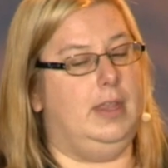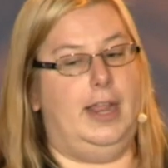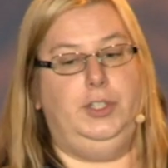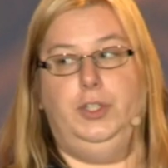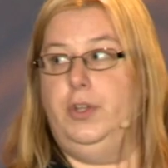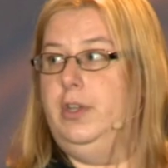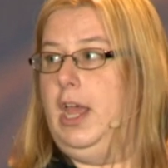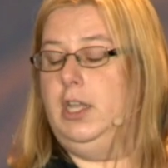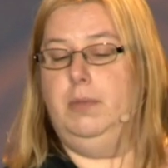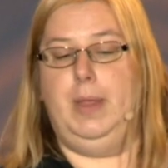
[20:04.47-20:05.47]
that actually turned
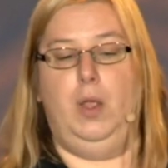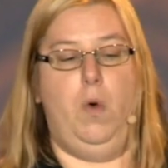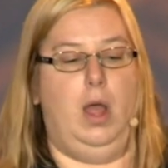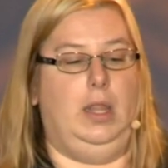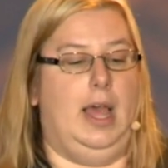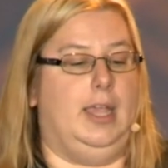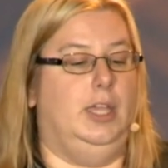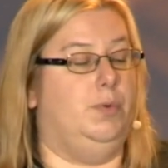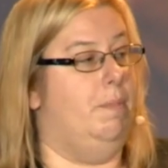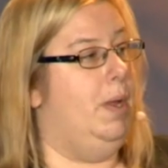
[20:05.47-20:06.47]
out to be quite
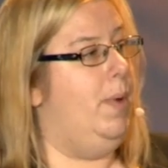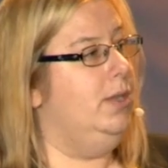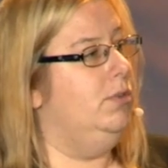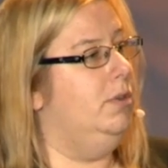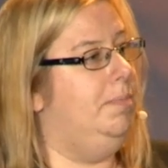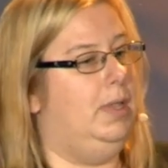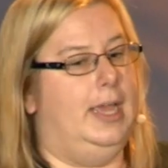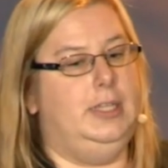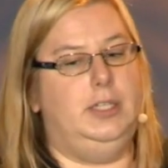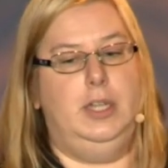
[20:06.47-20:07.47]
lucky is when we went to
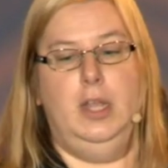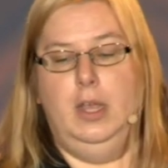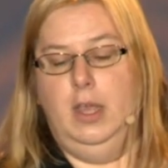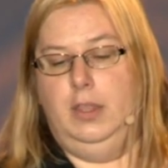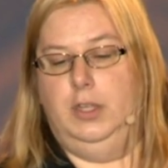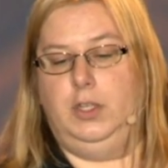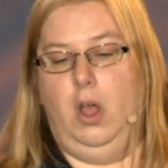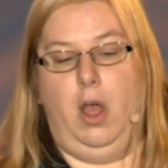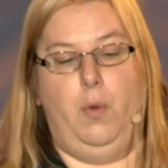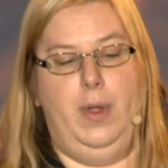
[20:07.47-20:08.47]
replace this
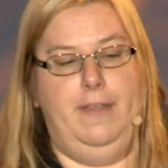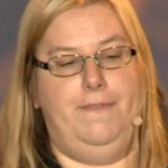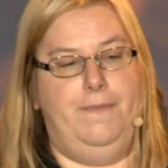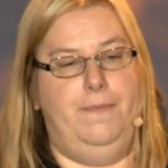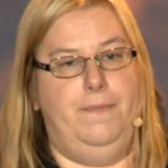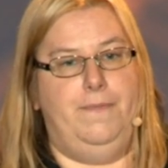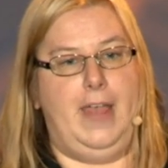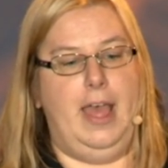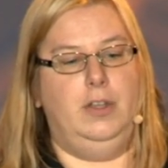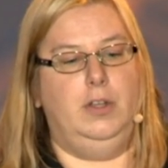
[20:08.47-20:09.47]
guy, we
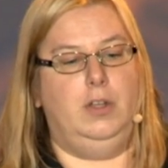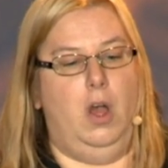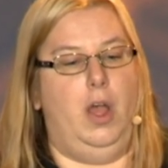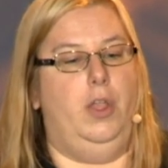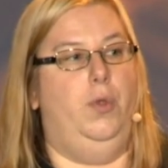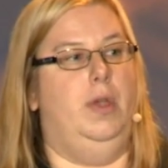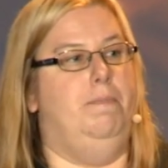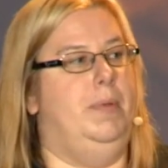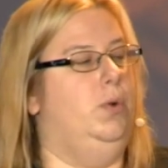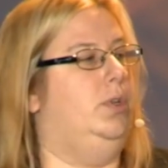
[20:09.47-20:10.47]
found a guy who
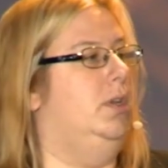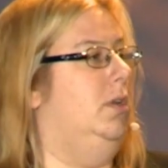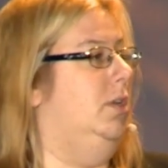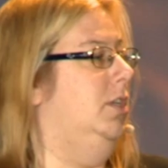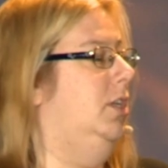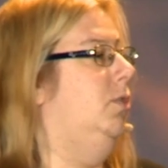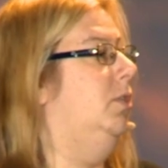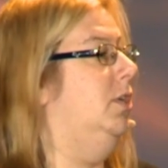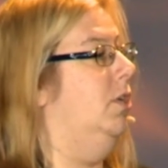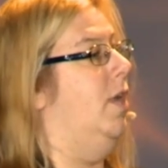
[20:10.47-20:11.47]
had built a
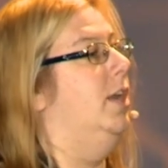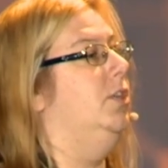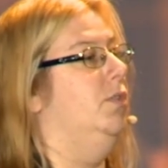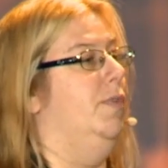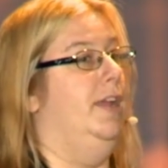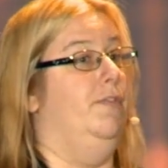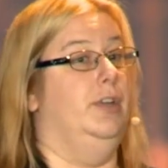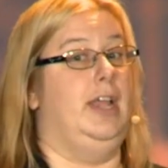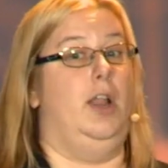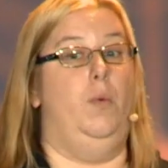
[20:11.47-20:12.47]
continuous integration rig for
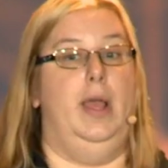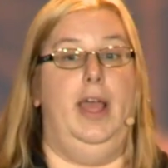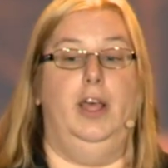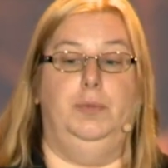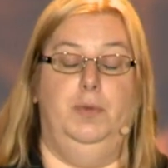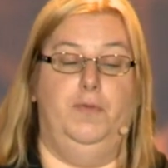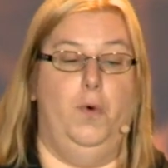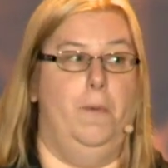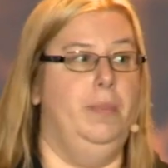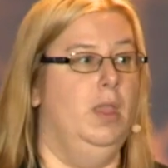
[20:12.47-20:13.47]
a data warehouse
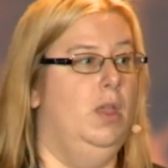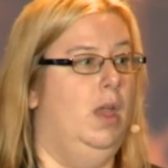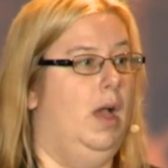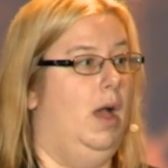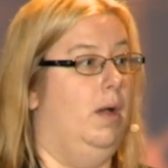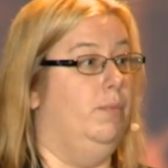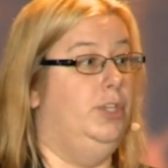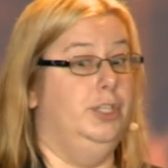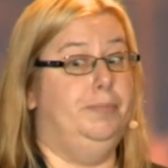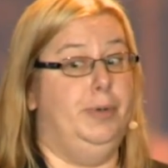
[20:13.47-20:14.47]
before, um,
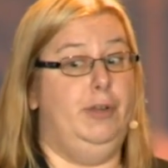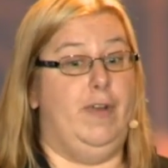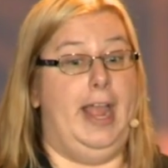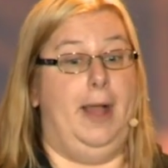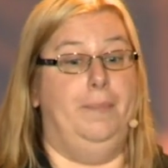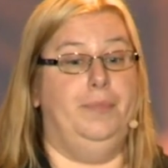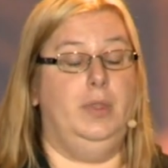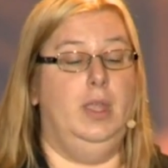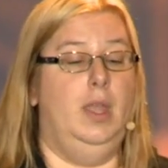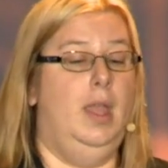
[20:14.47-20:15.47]
which is pretty rare.
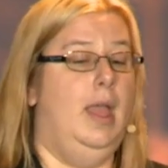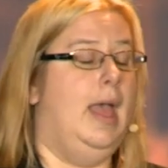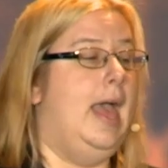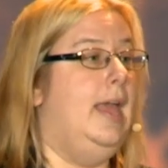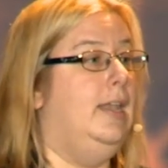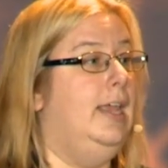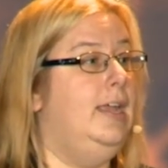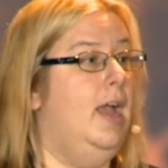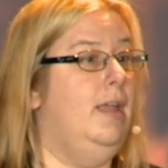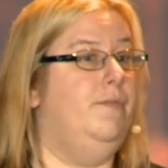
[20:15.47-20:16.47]
And he
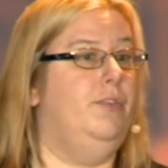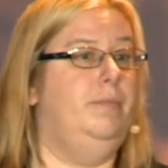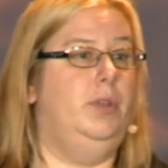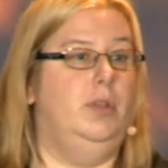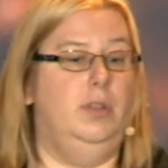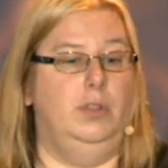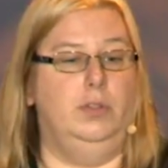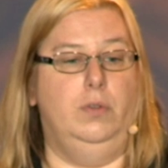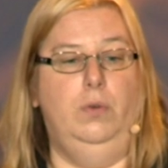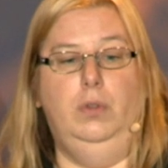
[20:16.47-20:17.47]
came from the, the
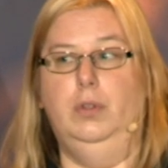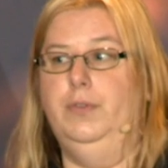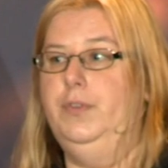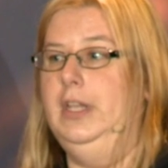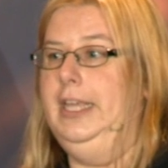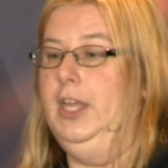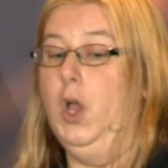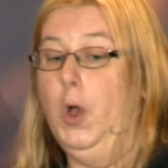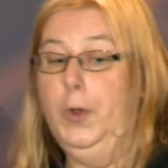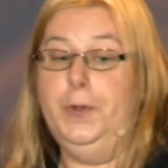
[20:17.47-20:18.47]
school of clean
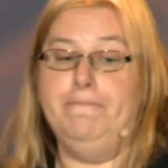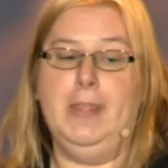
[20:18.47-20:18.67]
code,